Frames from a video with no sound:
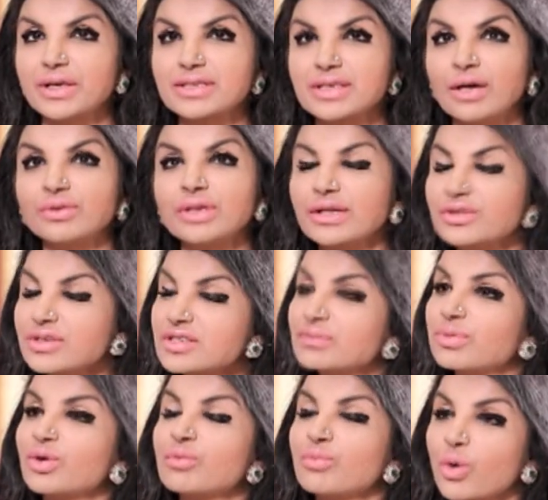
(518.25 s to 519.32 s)
but I would like to
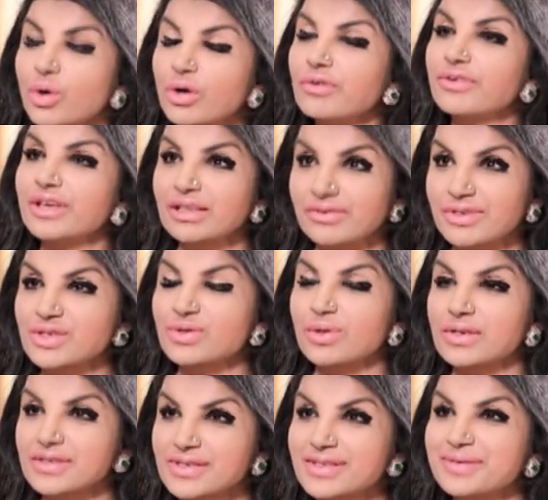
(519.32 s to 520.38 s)
explore more of hill
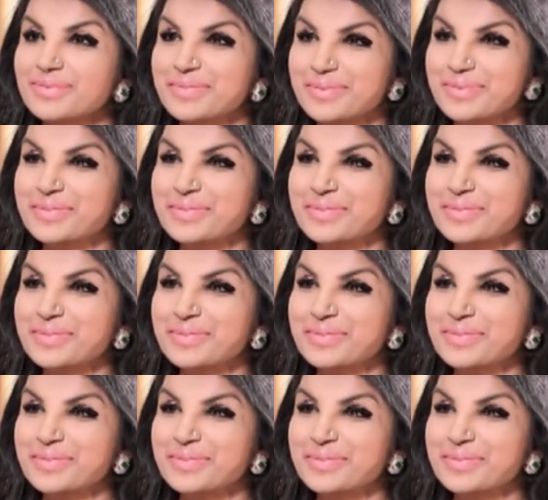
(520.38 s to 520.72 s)
resorts.